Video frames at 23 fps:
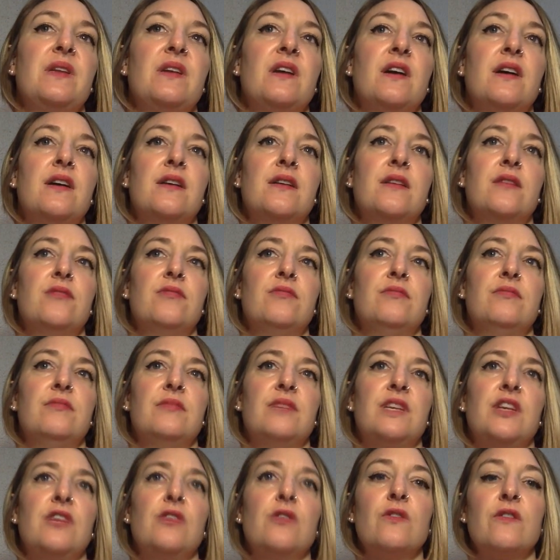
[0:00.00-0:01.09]

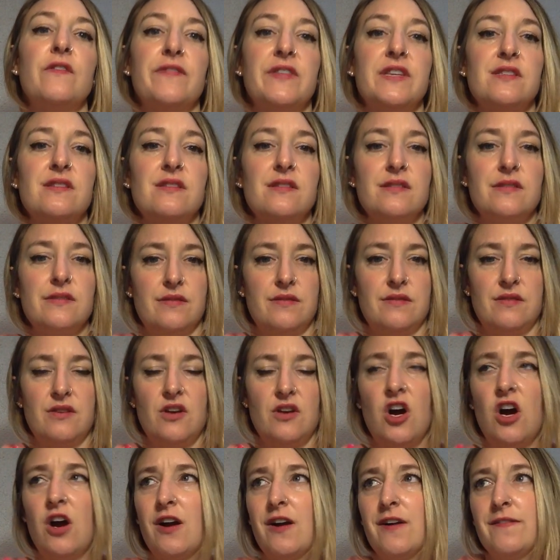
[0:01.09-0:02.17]
If this is a
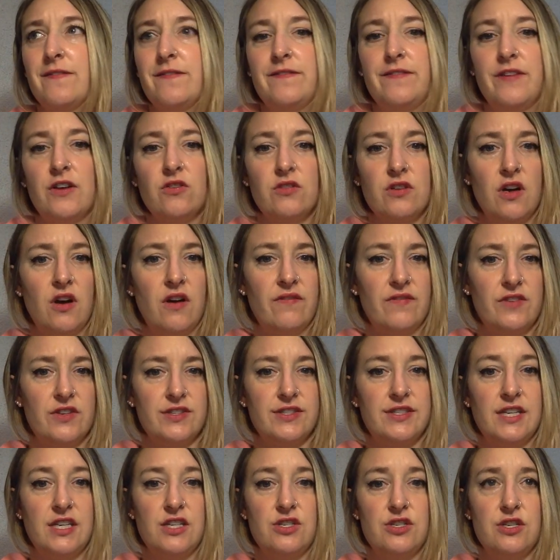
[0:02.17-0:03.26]
heartfelt
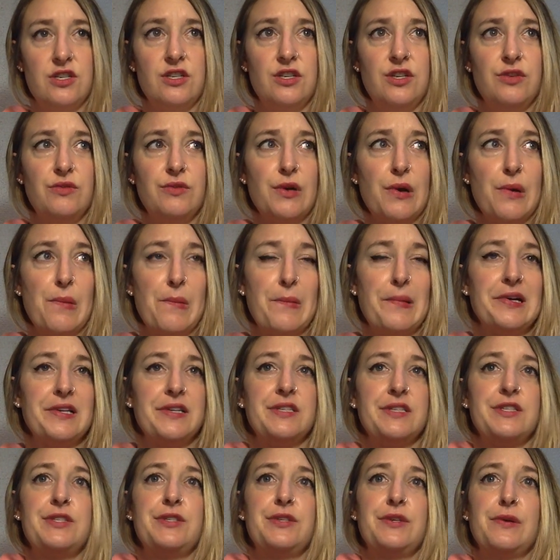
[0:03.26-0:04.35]
conversation, you don't
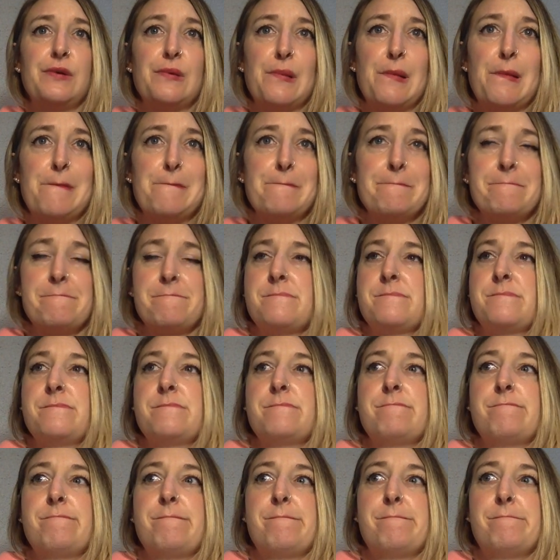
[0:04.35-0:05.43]
want to
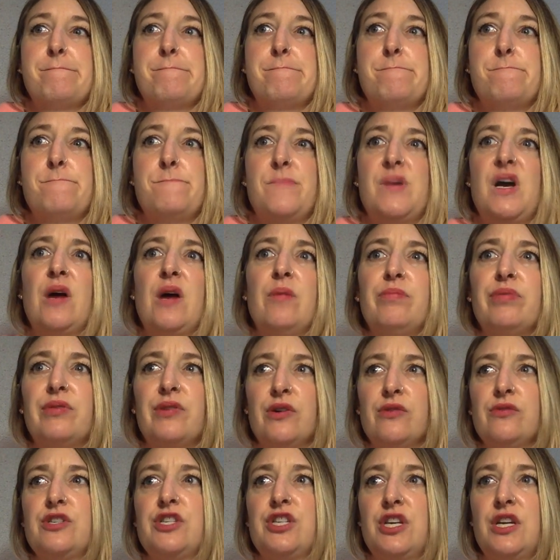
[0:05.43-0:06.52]

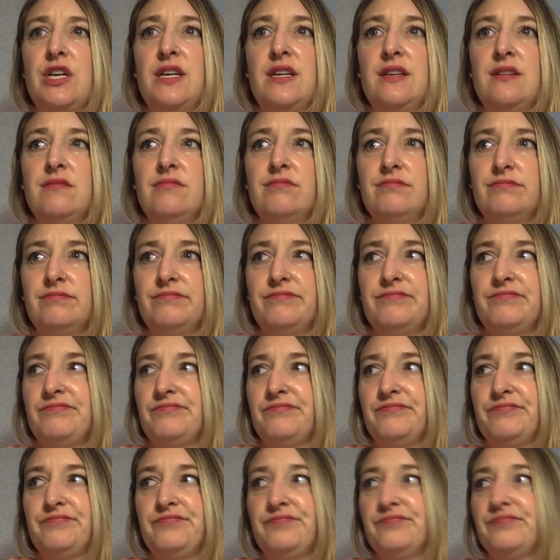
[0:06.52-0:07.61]
approach it,
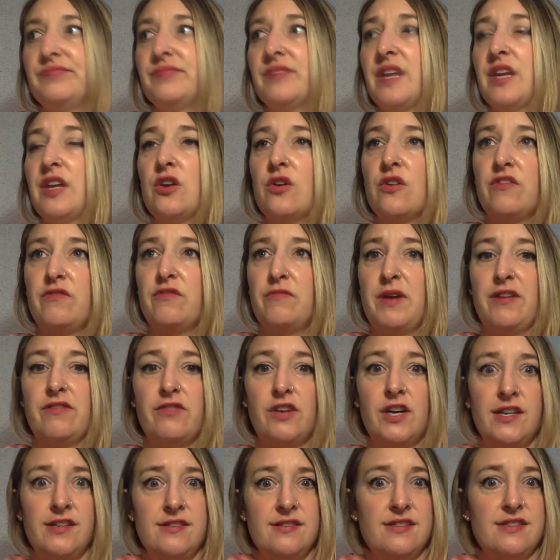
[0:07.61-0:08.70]
if my
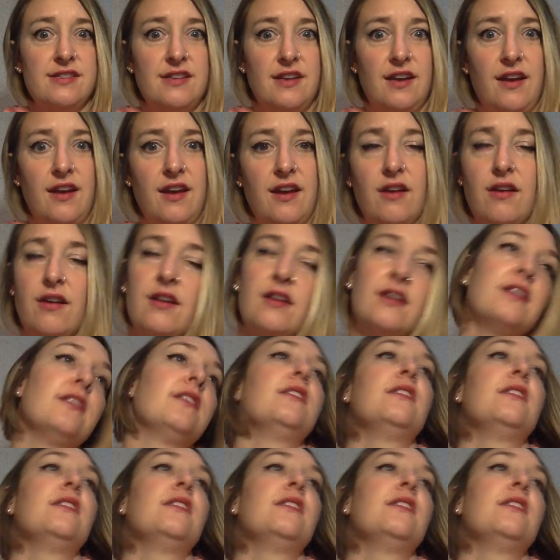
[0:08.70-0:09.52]
friend's like,